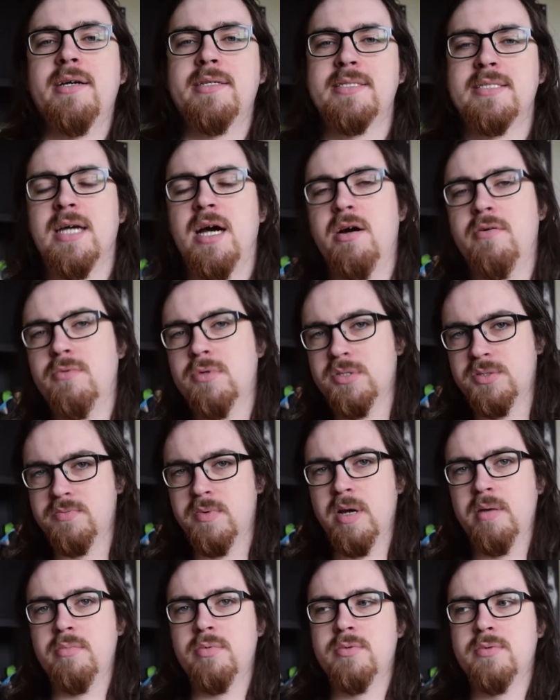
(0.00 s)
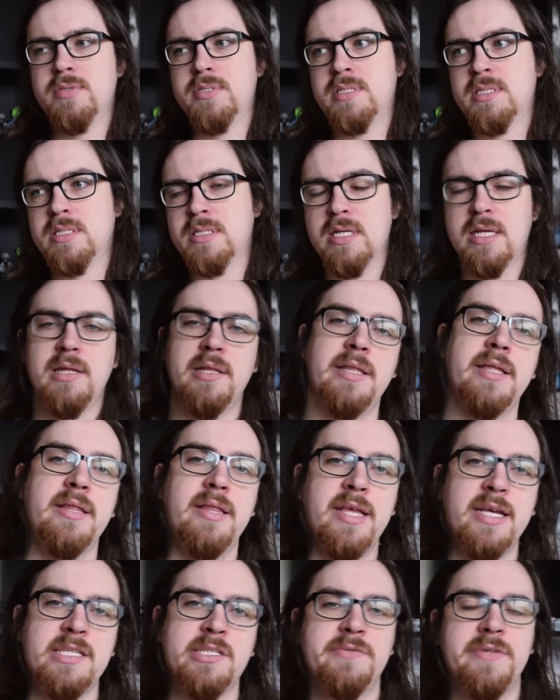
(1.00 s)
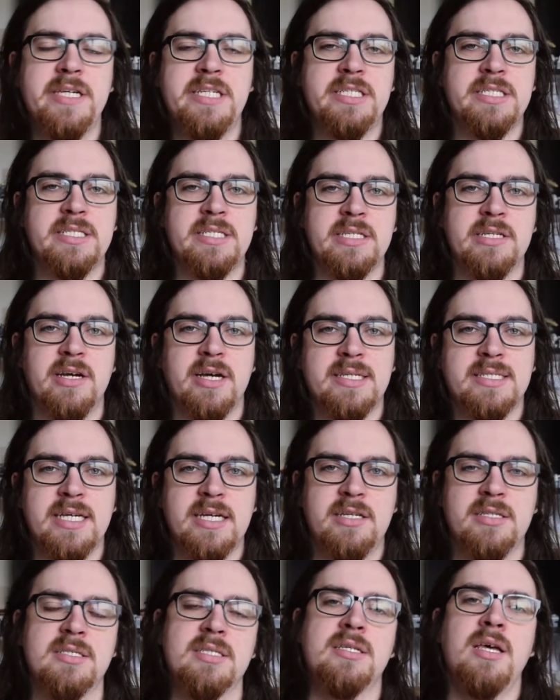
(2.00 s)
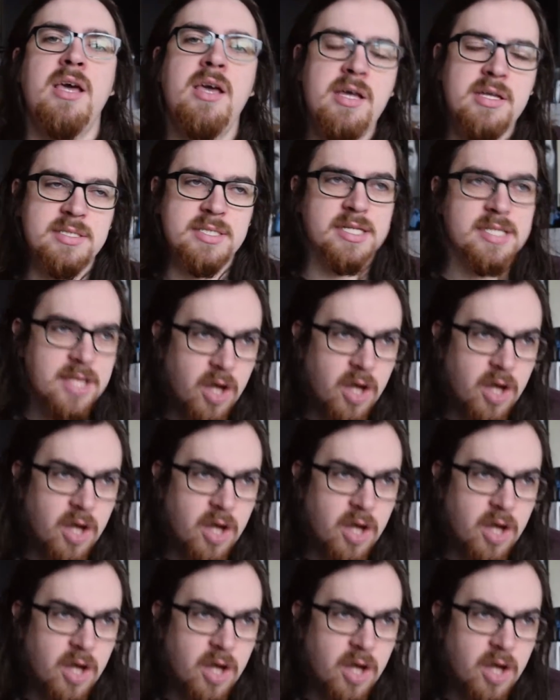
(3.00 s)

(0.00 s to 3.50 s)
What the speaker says: Star Wars Rebels the next week, just to kind of say, because it's like,